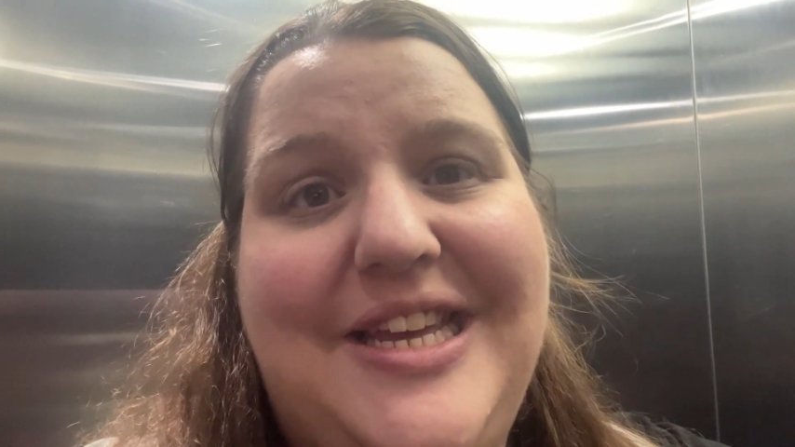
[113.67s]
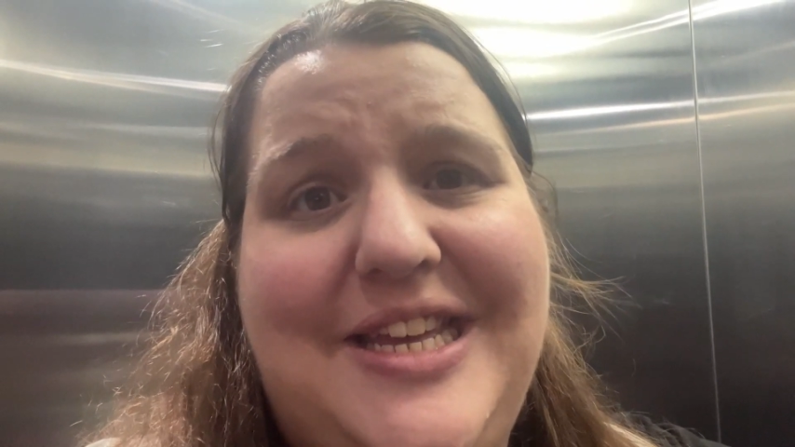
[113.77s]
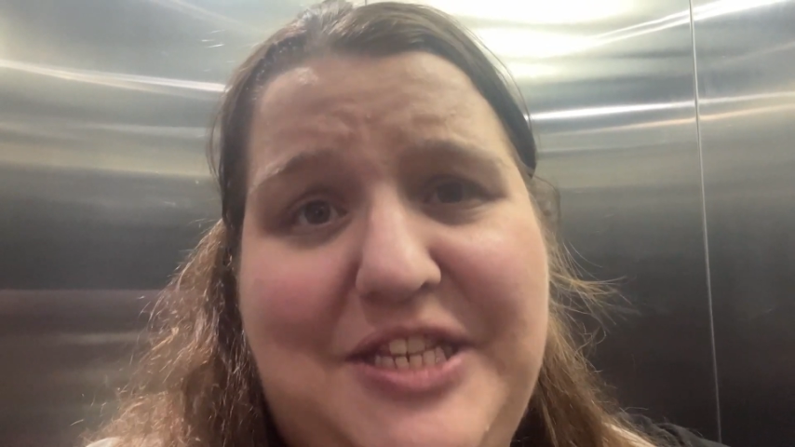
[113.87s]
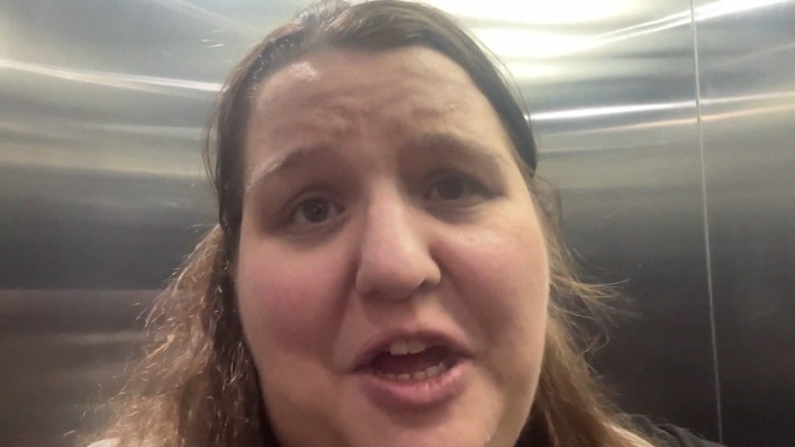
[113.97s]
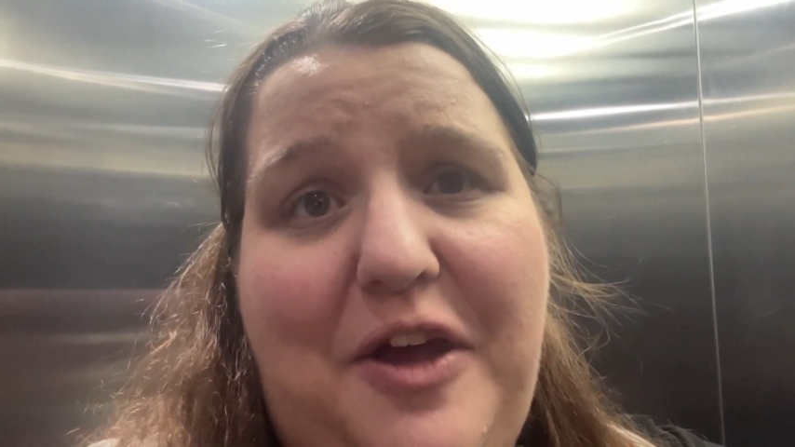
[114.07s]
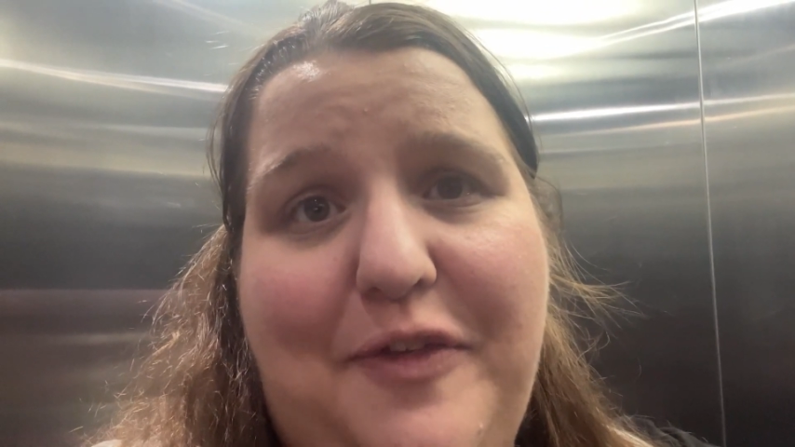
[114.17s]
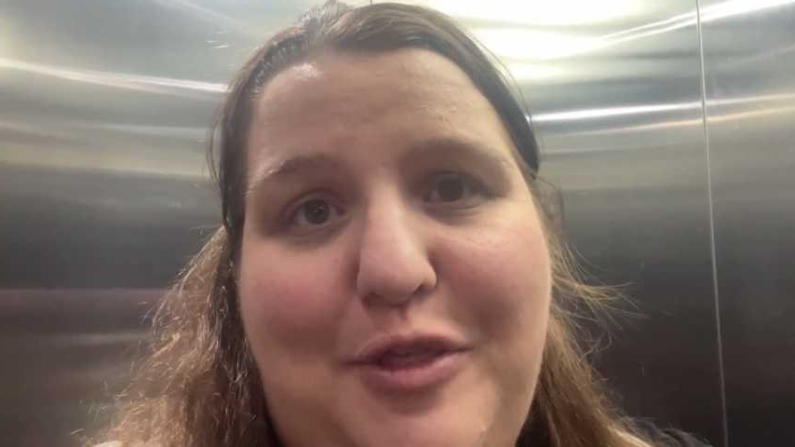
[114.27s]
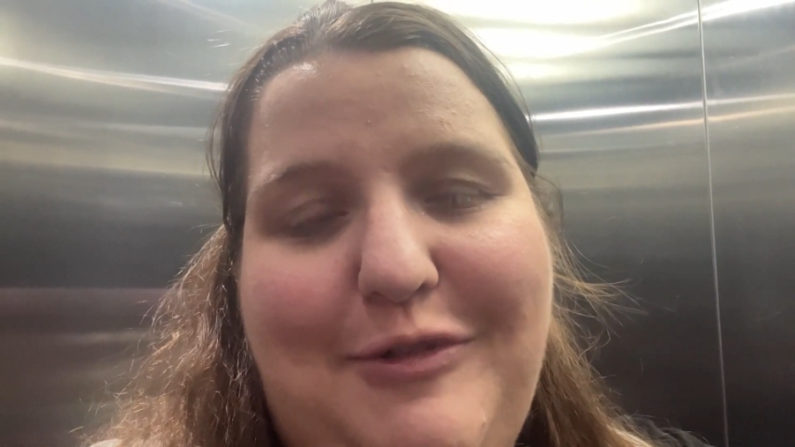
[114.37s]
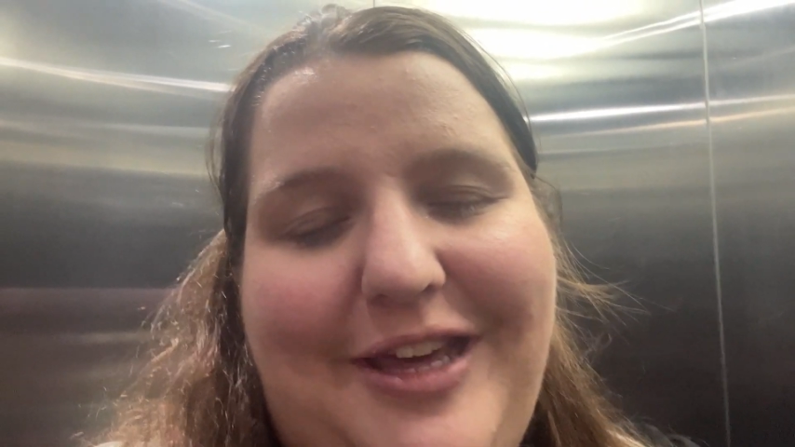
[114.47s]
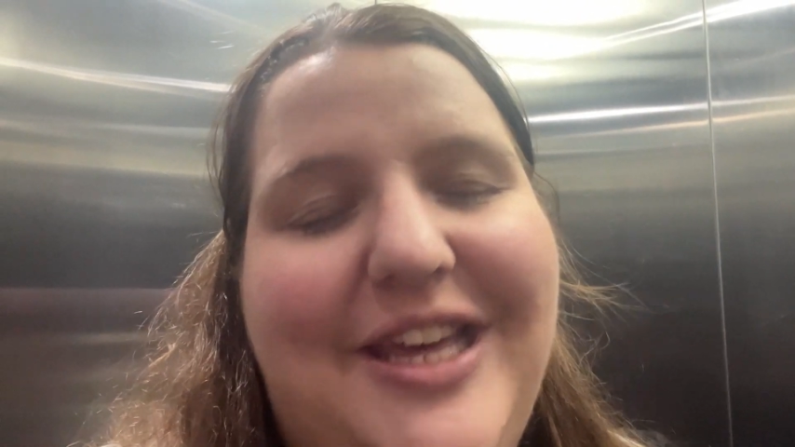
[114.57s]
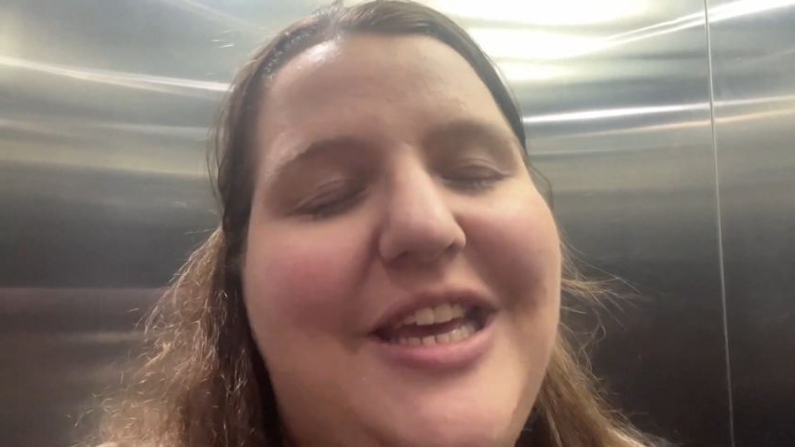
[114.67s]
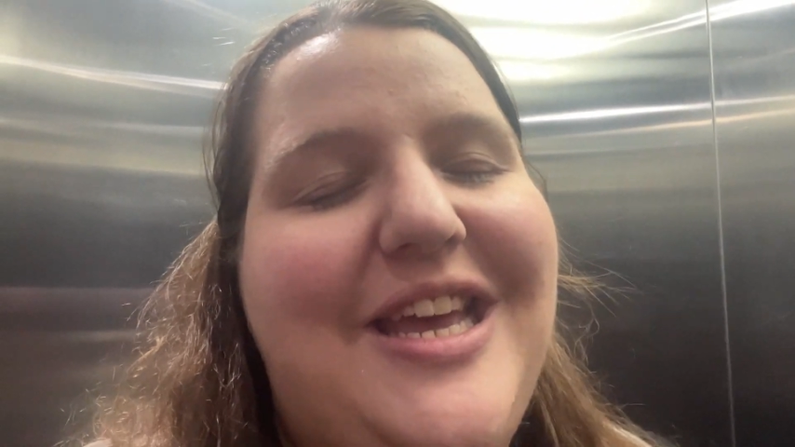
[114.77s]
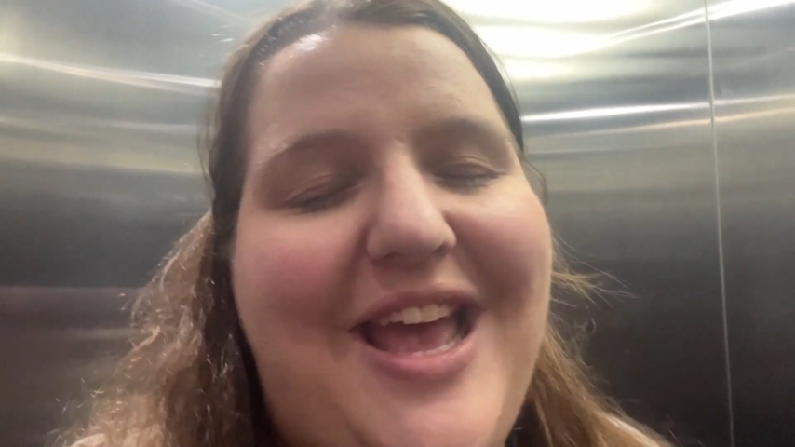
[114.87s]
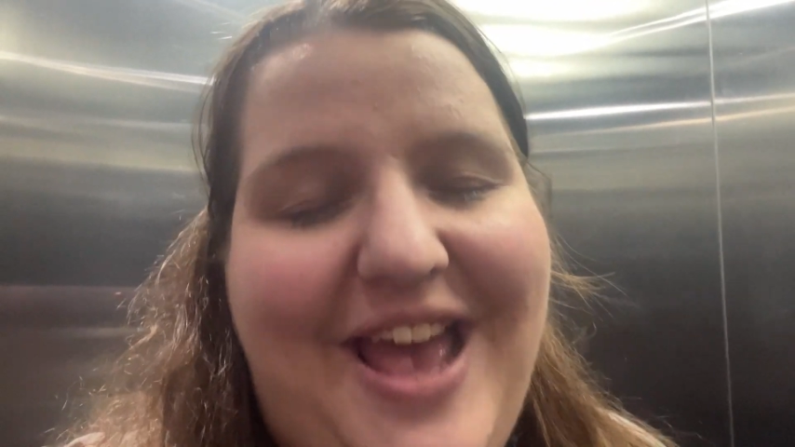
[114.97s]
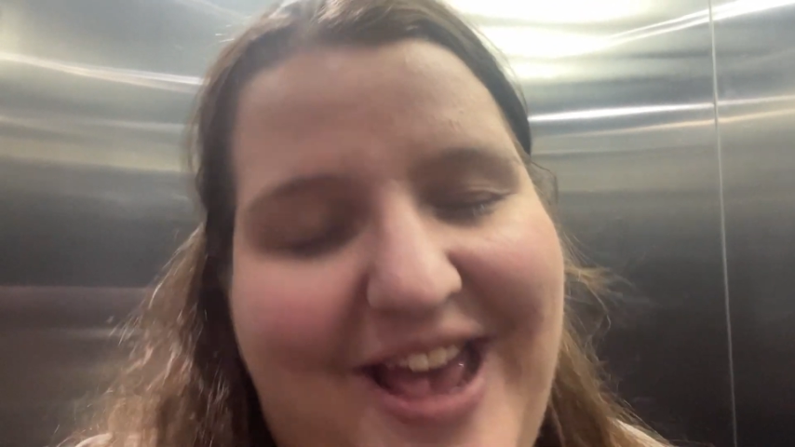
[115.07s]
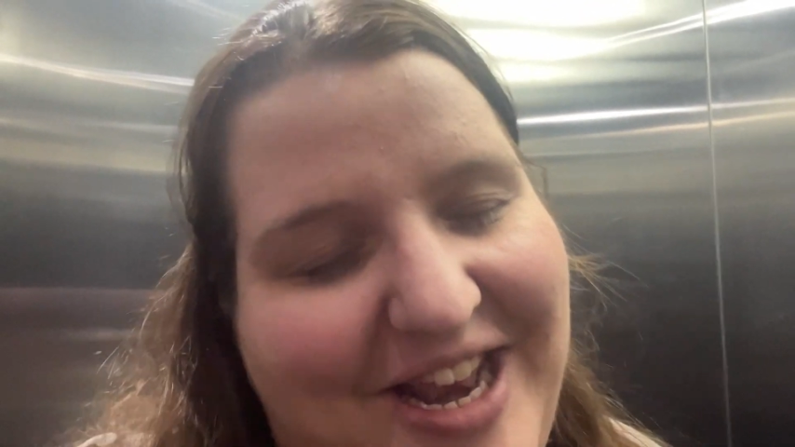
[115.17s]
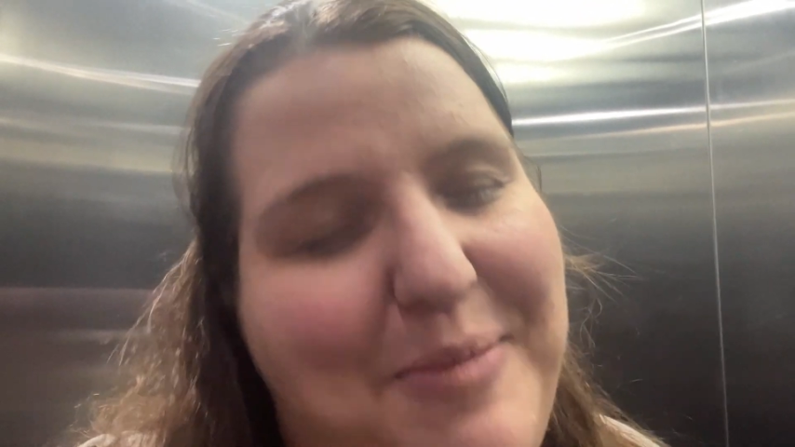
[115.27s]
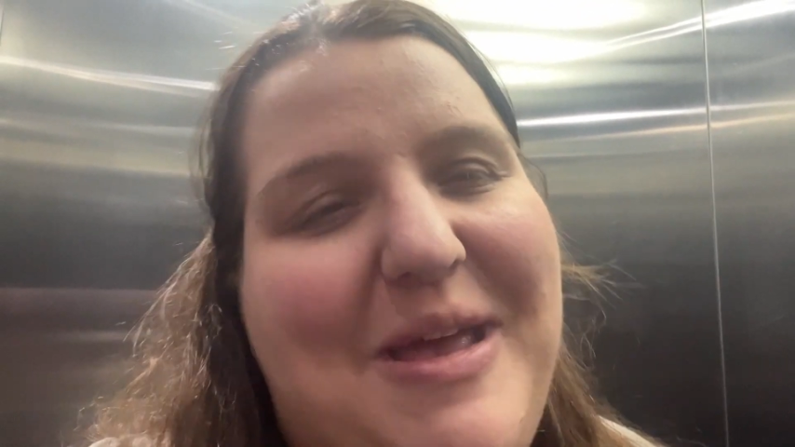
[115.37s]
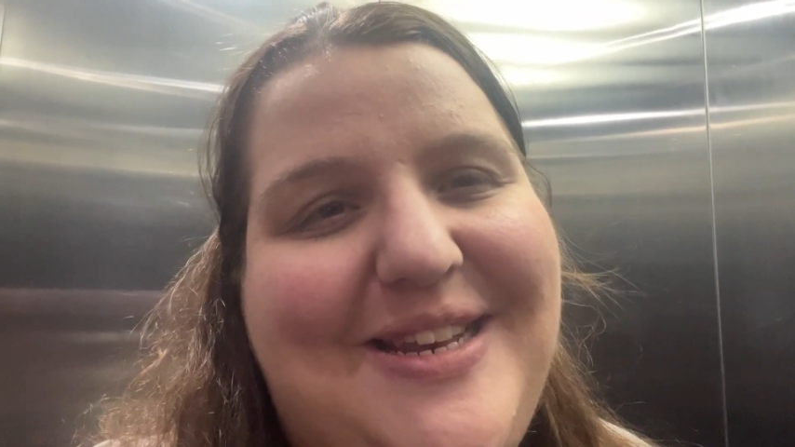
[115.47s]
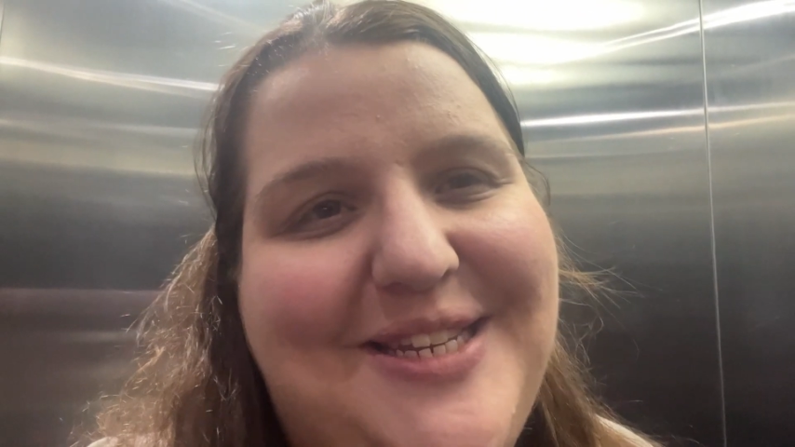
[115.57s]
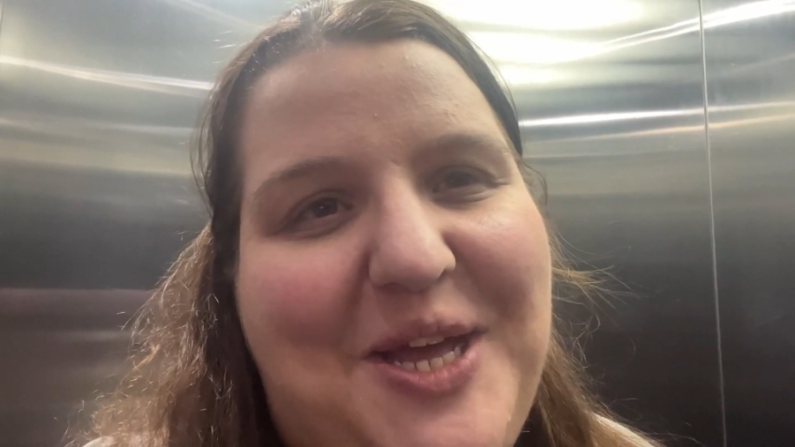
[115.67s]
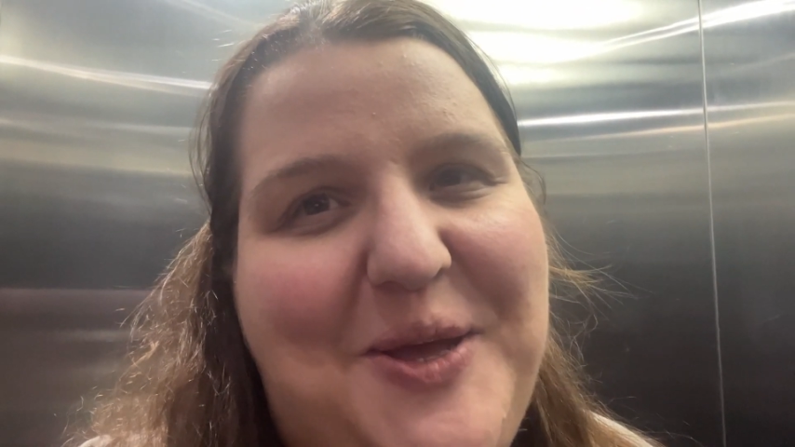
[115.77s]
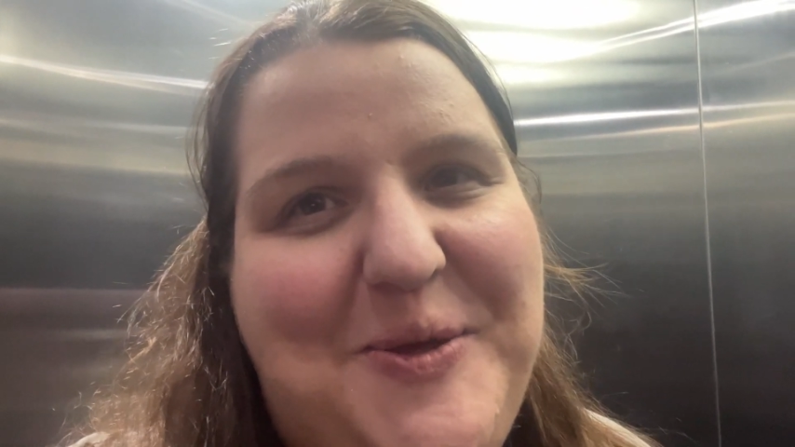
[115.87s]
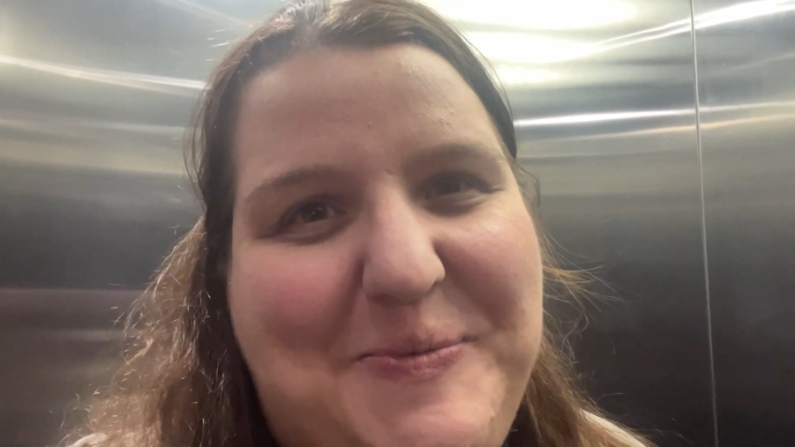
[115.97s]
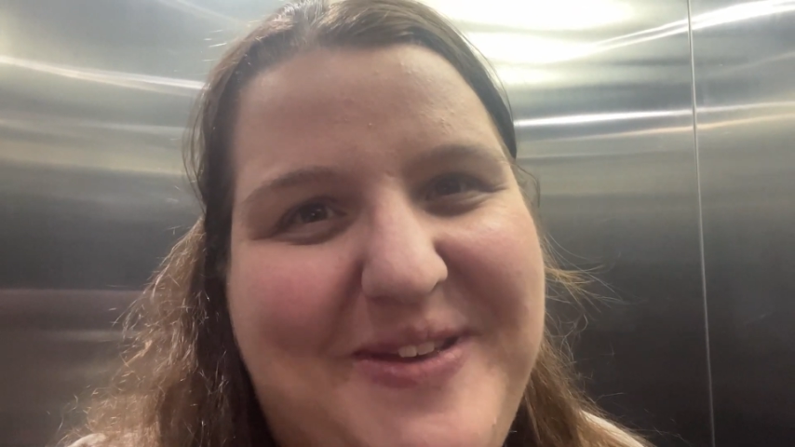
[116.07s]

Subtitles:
It's 3:30 and I'm heading home.